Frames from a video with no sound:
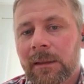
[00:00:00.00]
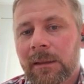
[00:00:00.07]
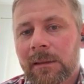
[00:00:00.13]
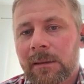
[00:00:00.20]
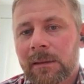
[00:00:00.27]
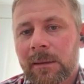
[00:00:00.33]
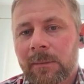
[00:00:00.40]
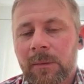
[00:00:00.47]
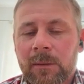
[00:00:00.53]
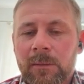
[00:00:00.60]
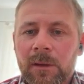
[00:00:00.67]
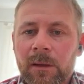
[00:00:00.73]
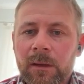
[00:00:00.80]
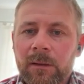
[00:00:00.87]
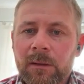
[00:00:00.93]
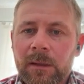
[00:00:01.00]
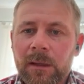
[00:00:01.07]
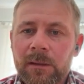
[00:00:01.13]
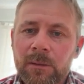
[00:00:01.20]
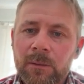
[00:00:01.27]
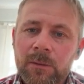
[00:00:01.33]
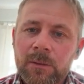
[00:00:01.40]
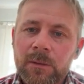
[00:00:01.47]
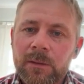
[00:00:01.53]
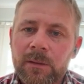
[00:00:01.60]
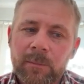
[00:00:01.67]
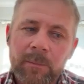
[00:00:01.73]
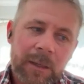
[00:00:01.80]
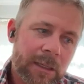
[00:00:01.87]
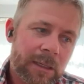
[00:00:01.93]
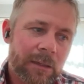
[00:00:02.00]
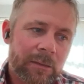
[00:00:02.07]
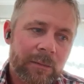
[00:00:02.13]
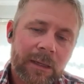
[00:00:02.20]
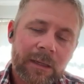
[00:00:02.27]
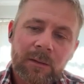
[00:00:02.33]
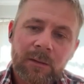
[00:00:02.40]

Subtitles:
So sometimes, like on those horses that are bending around,